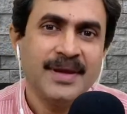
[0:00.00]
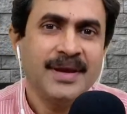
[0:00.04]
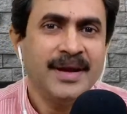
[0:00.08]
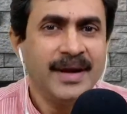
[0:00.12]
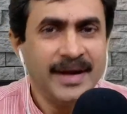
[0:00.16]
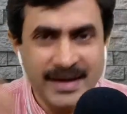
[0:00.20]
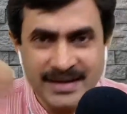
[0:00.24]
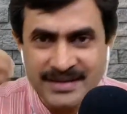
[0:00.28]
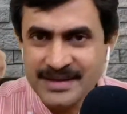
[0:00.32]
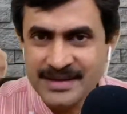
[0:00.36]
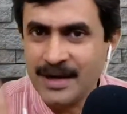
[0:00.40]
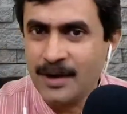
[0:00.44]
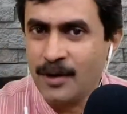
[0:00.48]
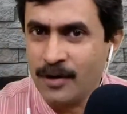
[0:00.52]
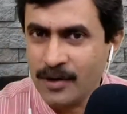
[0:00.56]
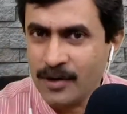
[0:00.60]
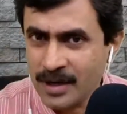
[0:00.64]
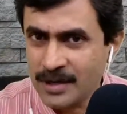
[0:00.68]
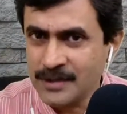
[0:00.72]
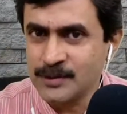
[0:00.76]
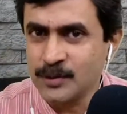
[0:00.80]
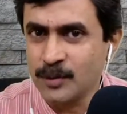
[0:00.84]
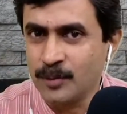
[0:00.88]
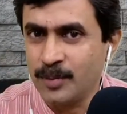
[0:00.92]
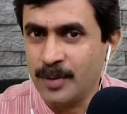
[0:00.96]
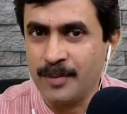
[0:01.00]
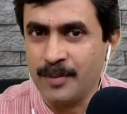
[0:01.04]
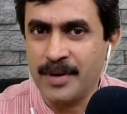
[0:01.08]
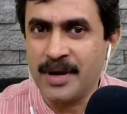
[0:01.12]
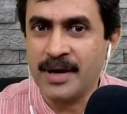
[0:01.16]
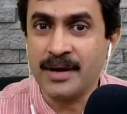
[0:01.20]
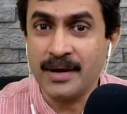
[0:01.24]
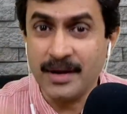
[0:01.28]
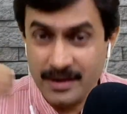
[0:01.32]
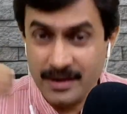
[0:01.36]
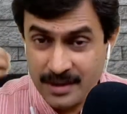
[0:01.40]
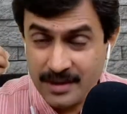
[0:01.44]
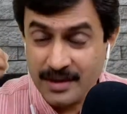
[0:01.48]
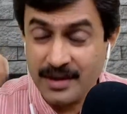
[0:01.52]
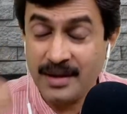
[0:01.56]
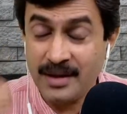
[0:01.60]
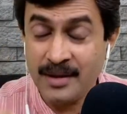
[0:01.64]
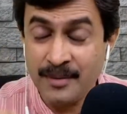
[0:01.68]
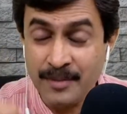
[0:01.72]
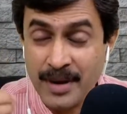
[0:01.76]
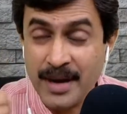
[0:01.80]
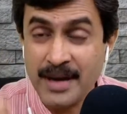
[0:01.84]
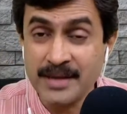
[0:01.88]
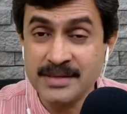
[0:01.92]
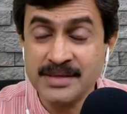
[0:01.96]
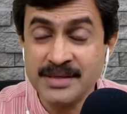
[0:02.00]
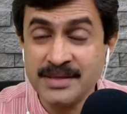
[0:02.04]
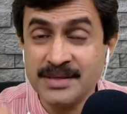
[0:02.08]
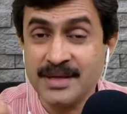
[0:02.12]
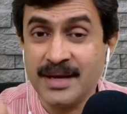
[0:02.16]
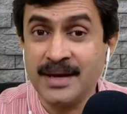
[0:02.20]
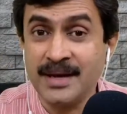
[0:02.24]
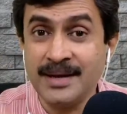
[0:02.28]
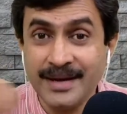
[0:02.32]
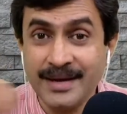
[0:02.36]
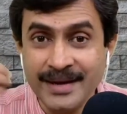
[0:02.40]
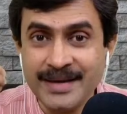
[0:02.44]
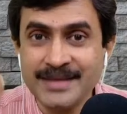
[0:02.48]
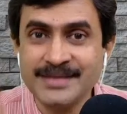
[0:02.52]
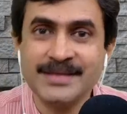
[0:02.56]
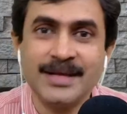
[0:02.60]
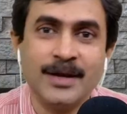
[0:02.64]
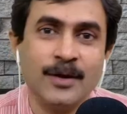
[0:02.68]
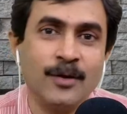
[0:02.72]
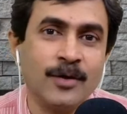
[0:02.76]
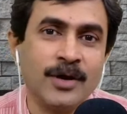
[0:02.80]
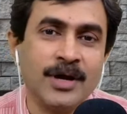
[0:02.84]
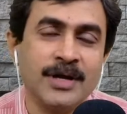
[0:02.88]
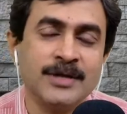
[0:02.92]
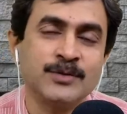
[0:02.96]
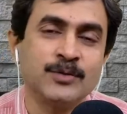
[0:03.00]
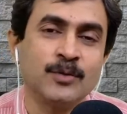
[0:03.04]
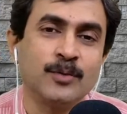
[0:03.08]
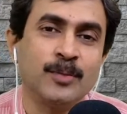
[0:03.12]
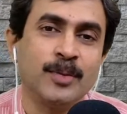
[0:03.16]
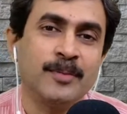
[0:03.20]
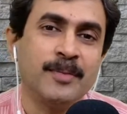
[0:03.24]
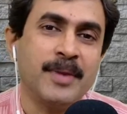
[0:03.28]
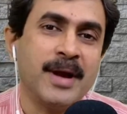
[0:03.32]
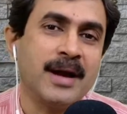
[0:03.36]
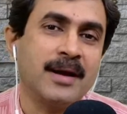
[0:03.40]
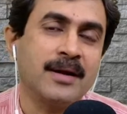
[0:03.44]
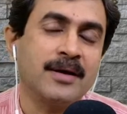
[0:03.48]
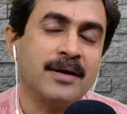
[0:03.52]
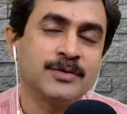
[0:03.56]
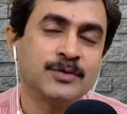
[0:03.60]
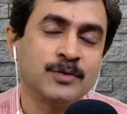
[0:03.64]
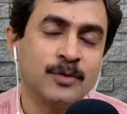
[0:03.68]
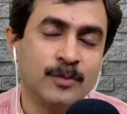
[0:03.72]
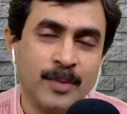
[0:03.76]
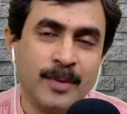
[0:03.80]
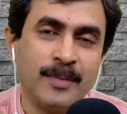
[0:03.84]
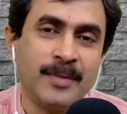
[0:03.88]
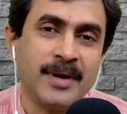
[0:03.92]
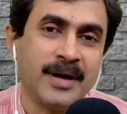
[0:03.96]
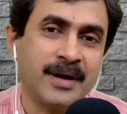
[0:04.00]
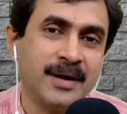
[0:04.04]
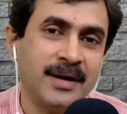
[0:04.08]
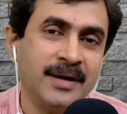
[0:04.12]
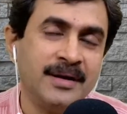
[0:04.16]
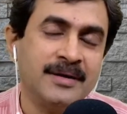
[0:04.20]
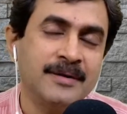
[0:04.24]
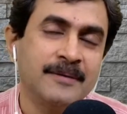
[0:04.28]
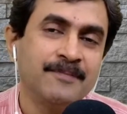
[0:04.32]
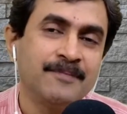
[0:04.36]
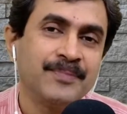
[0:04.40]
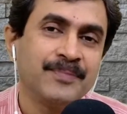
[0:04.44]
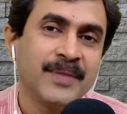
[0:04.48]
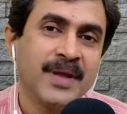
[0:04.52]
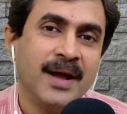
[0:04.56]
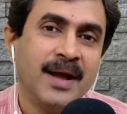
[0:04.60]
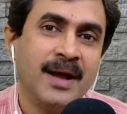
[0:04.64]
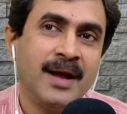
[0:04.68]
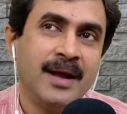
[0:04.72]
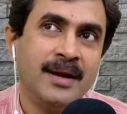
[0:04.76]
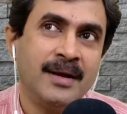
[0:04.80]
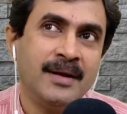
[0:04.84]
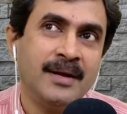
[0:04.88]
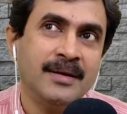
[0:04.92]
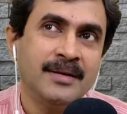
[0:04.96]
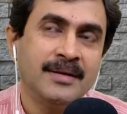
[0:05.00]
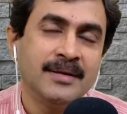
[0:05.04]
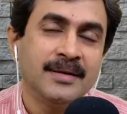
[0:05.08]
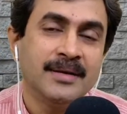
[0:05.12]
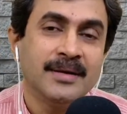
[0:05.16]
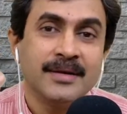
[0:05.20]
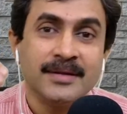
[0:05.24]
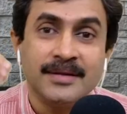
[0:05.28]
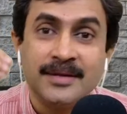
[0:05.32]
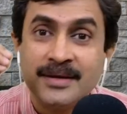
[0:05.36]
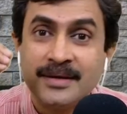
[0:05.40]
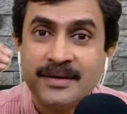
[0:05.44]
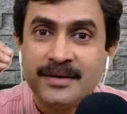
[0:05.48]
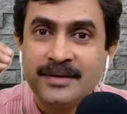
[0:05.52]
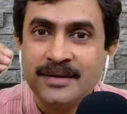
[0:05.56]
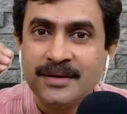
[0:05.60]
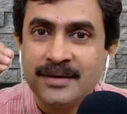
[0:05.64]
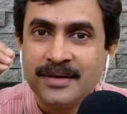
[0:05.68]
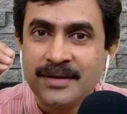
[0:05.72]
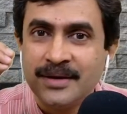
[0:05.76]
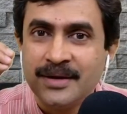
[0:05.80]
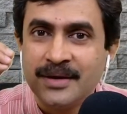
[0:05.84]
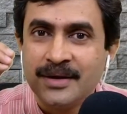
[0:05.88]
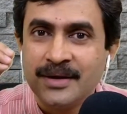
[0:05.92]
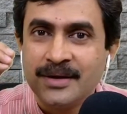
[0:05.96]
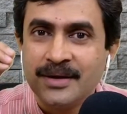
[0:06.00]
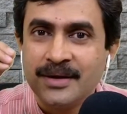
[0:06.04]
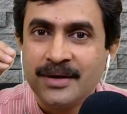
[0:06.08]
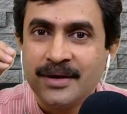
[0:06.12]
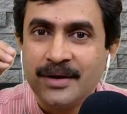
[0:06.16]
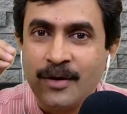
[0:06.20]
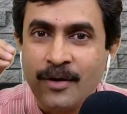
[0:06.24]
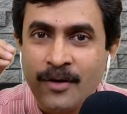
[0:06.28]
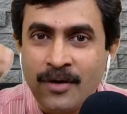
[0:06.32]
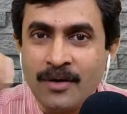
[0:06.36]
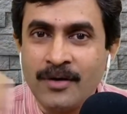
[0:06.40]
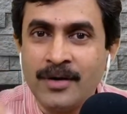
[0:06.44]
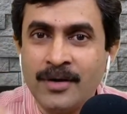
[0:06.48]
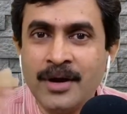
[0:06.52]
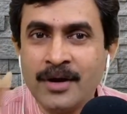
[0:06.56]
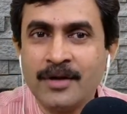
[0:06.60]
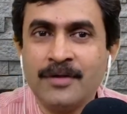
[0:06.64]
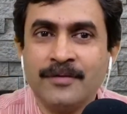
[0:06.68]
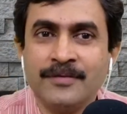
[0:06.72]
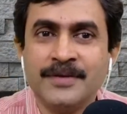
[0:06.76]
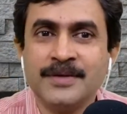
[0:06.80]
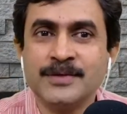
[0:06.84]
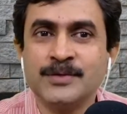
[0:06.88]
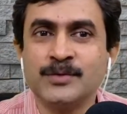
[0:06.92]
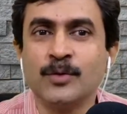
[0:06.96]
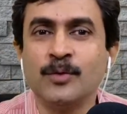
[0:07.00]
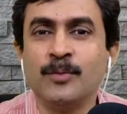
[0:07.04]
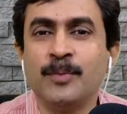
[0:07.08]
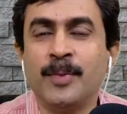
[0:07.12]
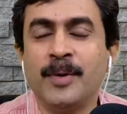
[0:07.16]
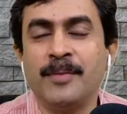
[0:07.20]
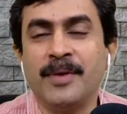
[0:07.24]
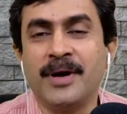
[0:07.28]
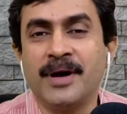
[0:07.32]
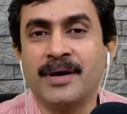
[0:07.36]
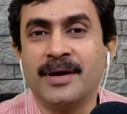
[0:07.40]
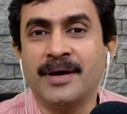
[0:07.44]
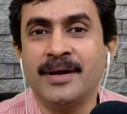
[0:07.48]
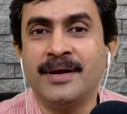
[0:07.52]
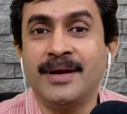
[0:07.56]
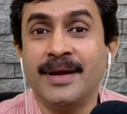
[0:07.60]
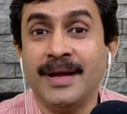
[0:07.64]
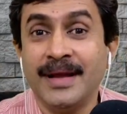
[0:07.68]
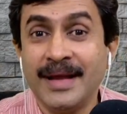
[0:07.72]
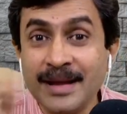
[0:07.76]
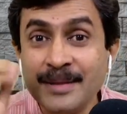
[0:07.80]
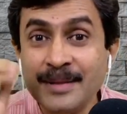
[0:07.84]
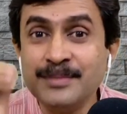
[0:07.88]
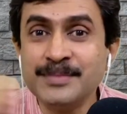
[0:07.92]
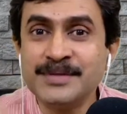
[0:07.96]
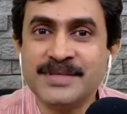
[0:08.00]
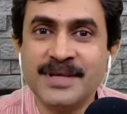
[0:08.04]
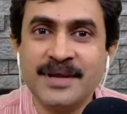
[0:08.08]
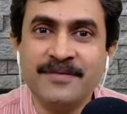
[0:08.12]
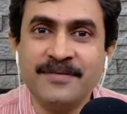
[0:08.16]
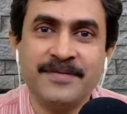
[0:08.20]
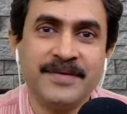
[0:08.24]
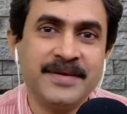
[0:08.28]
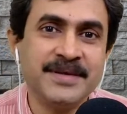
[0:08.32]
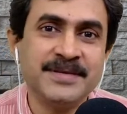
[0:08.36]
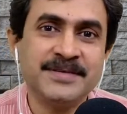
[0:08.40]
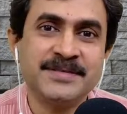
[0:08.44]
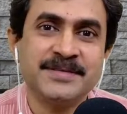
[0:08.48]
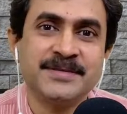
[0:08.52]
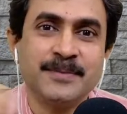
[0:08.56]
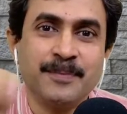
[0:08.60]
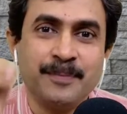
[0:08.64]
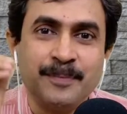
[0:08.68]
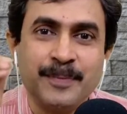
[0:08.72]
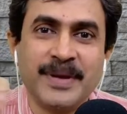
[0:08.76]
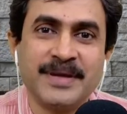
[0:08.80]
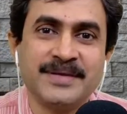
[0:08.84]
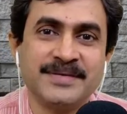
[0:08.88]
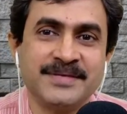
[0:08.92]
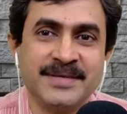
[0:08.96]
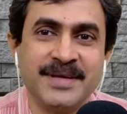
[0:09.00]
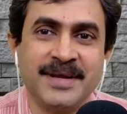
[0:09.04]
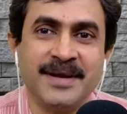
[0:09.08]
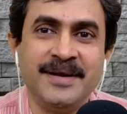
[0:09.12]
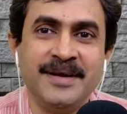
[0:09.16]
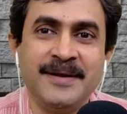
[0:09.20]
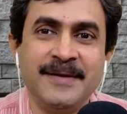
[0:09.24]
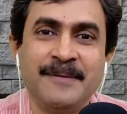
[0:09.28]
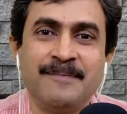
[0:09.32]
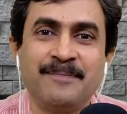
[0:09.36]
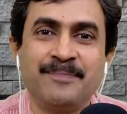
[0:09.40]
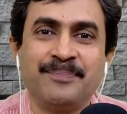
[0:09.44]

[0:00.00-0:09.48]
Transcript: It is a local supermarket. Imagine that it is a local supermarket, and the owner of the supermarket himself is present